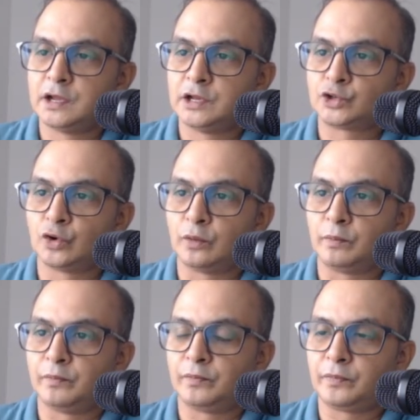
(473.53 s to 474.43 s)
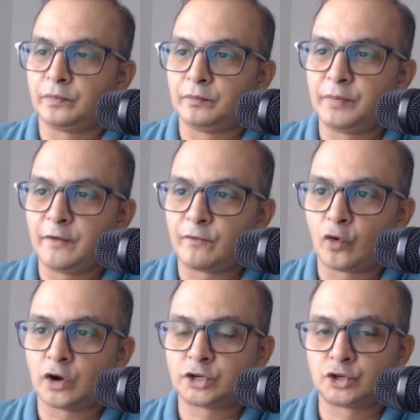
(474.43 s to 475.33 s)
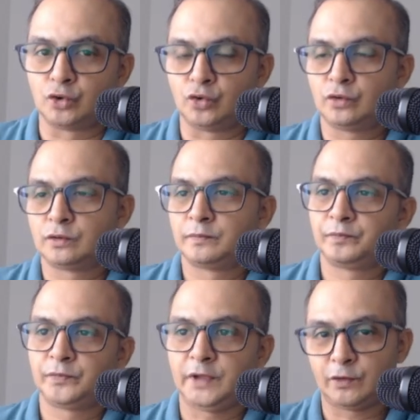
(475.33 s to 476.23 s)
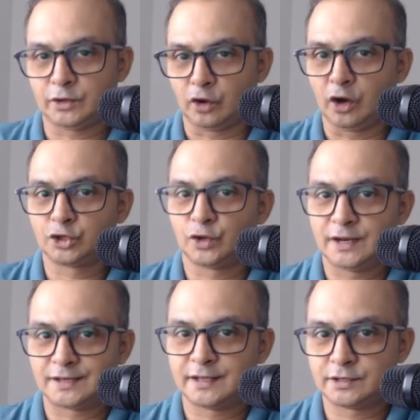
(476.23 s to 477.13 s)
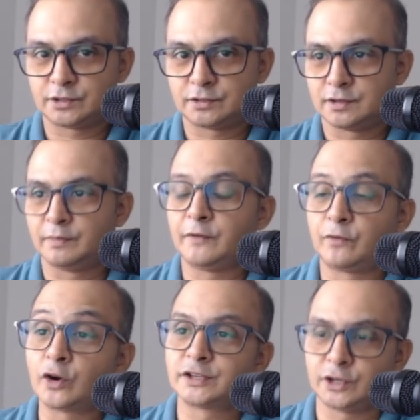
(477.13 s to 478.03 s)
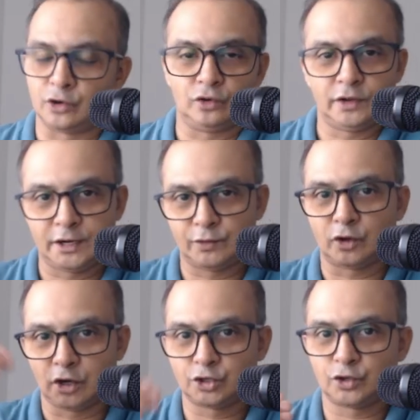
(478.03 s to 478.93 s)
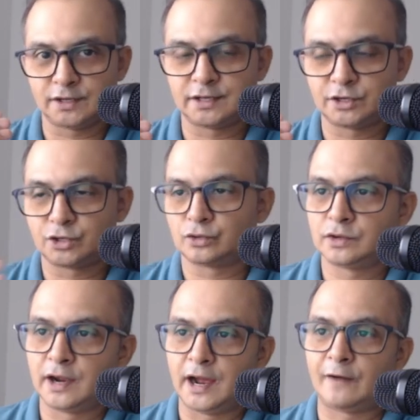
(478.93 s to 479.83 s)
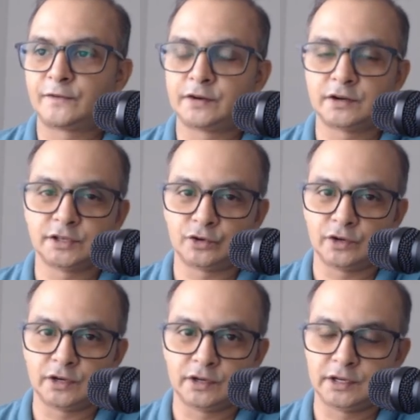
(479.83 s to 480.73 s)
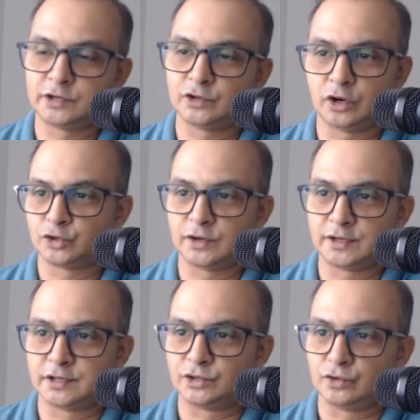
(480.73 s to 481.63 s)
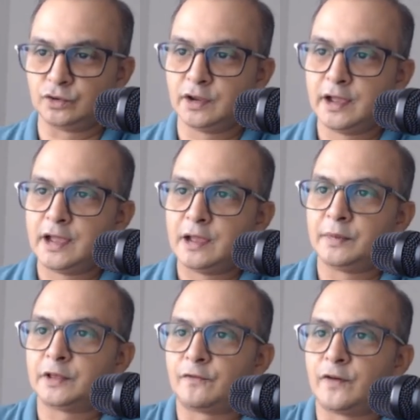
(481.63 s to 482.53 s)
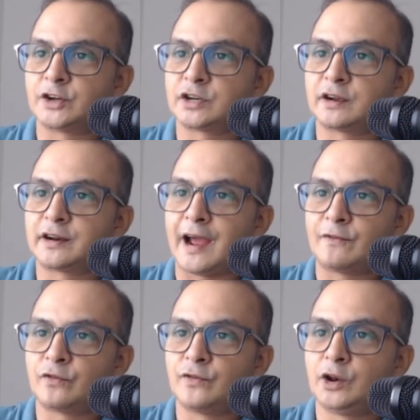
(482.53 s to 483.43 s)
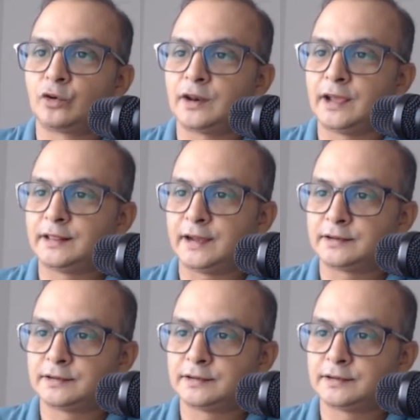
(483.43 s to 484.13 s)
So before 2, it was also less than, before 0, it was also less than 2. After 0, it is also less than 2. I mean, the function graph will look like that